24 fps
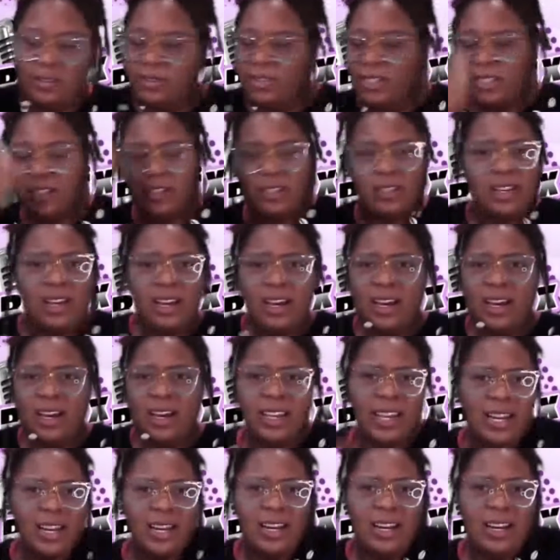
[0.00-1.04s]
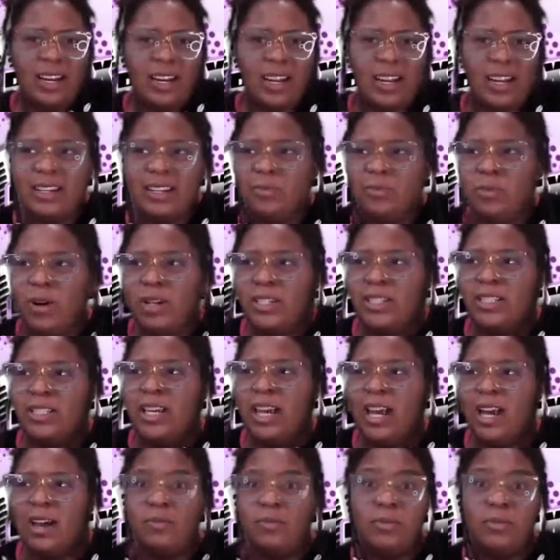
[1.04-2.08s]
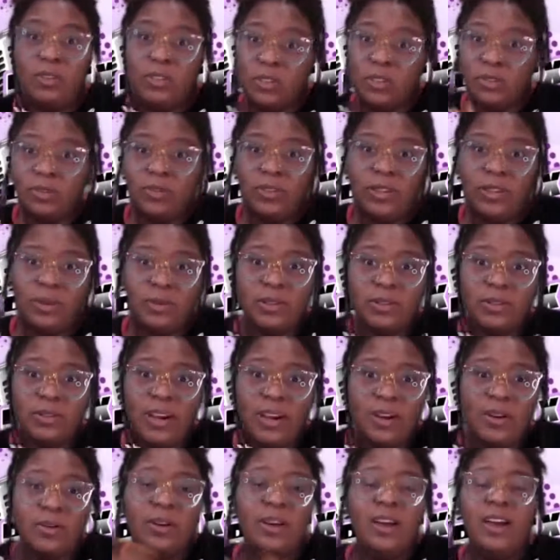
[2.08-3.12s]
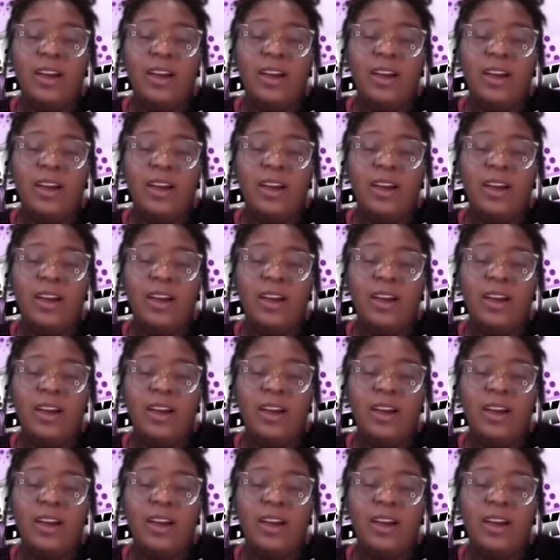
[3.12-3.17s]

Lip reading: Just get it. And that one time, truthfully, it was around